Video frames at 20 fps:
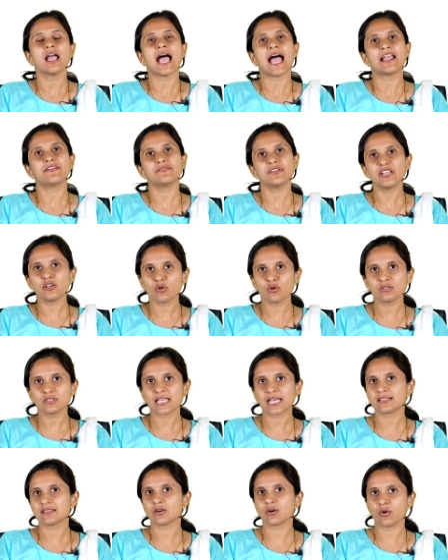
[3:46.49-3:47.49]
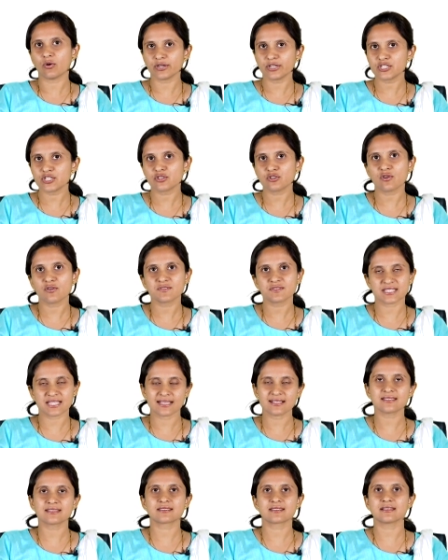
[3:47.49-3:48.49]
and we know that the origin of
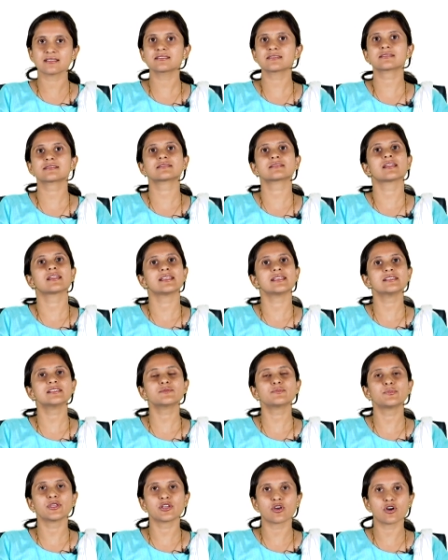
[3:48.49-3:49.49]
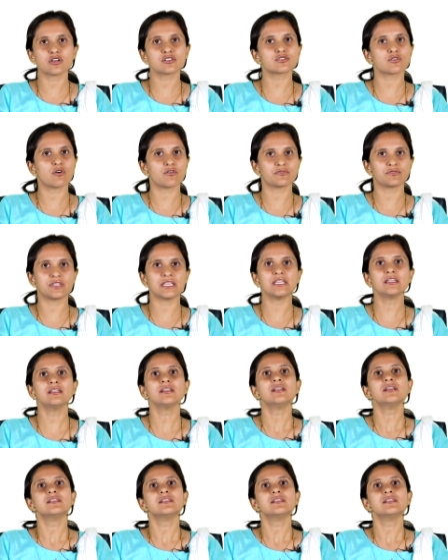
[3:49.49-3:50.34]
such cysts is because of the